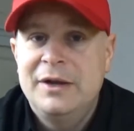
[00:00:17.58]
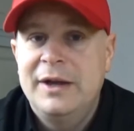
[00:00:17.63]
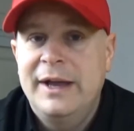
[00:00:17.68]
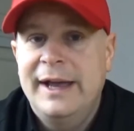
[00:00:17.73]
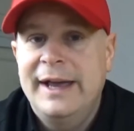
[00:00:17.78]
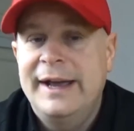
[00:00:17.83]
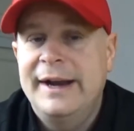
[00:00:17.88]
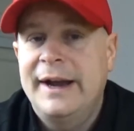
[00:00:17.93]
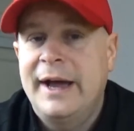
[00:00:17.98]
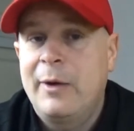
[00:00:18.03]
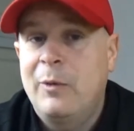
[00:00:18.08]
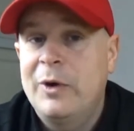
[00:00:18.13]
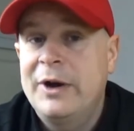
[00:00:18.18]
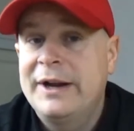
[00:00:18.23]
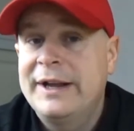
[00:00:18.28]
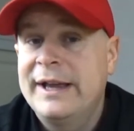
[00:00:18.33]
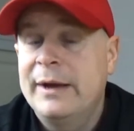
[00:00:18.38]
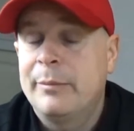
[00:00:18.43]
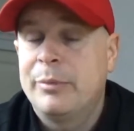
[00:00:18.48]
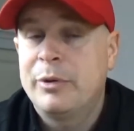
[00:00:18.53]
And I wanted
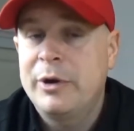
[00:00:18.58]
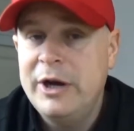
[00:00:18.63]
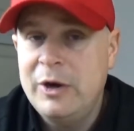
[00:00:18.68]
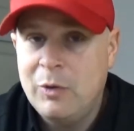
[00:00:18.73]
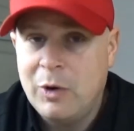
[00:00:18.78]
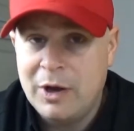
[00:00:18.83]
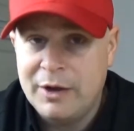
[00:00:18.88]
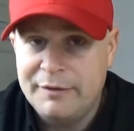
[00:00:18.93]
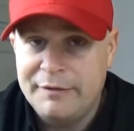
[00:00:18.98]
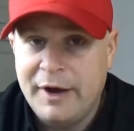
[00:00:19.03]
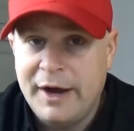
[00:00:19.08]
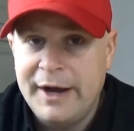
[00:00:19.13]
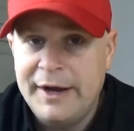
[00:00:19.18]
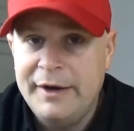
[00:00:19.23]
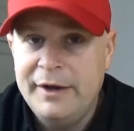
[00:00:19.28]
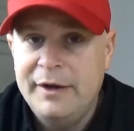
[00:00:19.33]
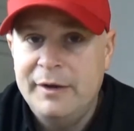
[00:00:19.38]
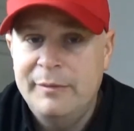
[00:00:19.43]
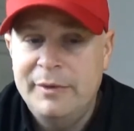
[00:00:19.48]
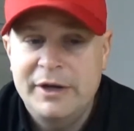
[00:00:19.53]
to get
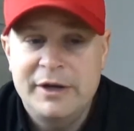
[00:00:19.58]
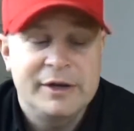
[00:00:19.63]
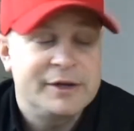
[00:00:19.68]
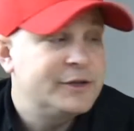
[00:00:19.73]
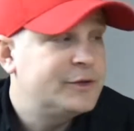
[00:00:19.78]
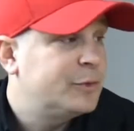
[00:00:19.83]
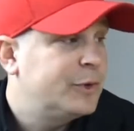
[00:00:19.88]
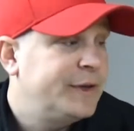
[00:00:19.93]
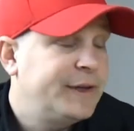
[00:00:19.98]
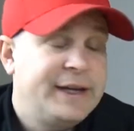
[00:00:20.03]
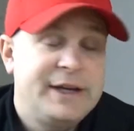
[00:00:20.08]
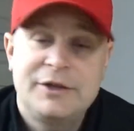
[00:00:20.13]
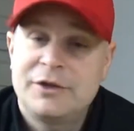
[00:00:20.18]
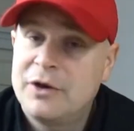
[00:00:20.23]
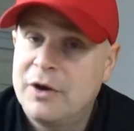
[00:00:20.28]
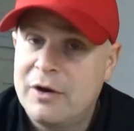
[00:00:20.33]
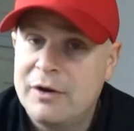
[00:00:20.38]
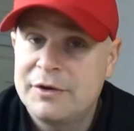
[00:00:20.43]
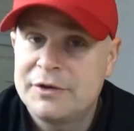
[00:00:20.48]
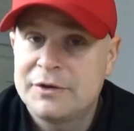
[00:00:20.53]
pre-qualified because when these
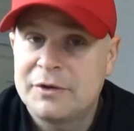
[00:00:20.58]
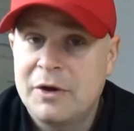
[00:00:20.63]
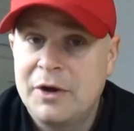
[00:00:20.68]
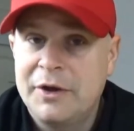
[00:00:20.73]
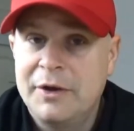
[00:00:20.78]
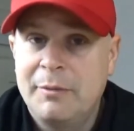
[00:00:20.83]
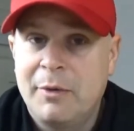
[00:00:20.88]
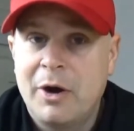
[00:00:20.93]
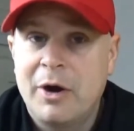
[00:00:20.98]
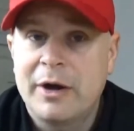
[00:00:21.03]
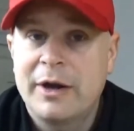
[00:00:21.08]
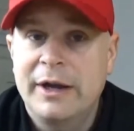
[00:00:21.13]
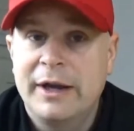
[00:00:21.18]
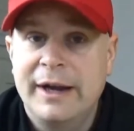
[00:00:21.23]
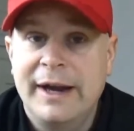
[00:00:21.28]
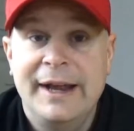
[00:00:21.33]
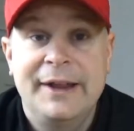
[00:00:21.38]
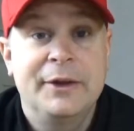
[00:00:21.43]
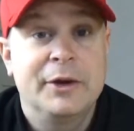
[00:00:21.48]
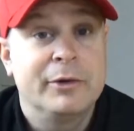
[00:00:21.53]
cars are on the
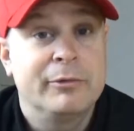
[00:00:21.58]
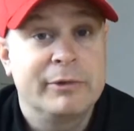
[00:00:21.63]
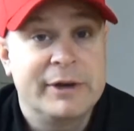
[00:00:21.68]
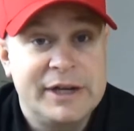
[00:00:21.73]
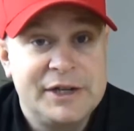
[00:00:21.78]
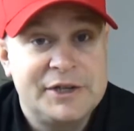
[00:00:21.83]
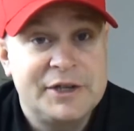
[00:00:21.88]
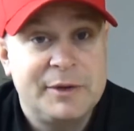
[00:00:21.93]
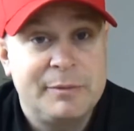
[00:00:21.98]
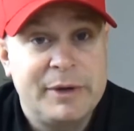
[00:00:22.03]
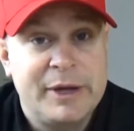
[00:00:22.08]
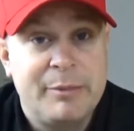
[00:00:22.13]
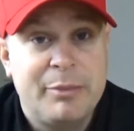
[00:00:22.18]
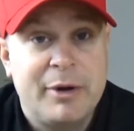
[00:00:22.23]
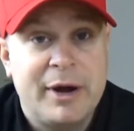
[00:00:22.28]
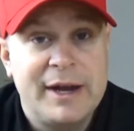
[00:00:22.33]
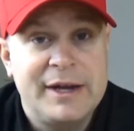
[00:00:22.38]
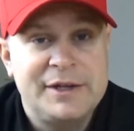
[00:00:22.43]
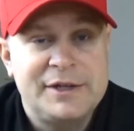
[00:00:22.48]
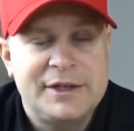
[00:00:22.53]
market and they're reasonably
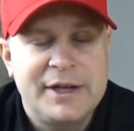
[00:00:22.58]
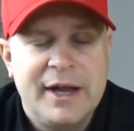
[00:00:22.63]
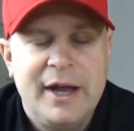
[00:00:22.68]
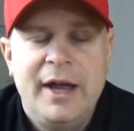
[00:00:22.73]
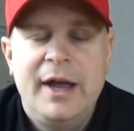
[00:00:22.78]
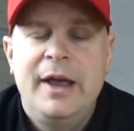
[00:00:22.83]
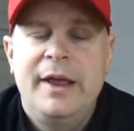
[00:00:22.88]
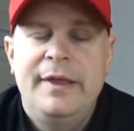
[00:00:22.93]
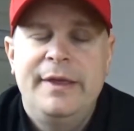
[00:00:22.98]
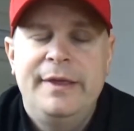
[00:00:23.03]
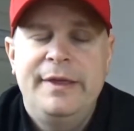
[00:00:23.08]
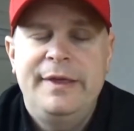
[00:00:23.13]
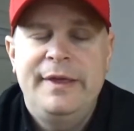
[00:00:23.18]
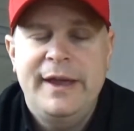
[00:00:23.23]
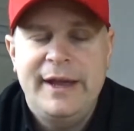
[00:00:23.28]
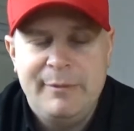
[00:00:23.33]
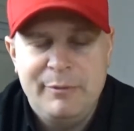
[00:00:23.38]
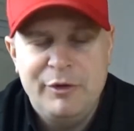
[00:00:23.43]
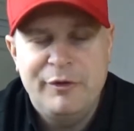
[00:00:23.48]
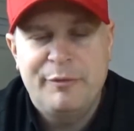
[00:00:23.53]
priced,
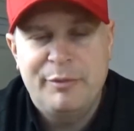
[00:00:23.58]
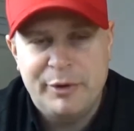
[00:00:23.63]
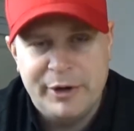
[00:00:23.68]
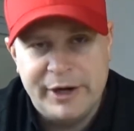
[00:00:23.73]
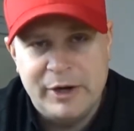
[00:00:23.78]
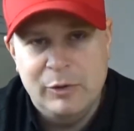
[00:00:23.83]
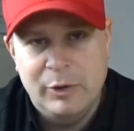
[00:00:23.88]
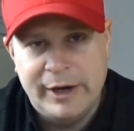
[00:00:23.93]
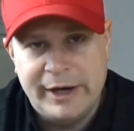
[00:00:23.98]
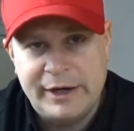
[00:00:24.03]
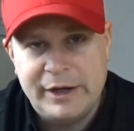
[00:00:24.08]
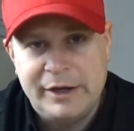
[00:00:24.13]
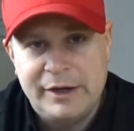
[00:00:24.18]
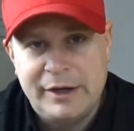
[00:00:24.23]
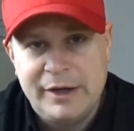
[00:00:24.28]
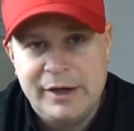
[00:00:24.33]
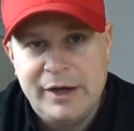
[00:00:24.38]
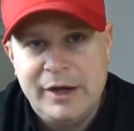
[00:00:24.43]
they move pretty quick.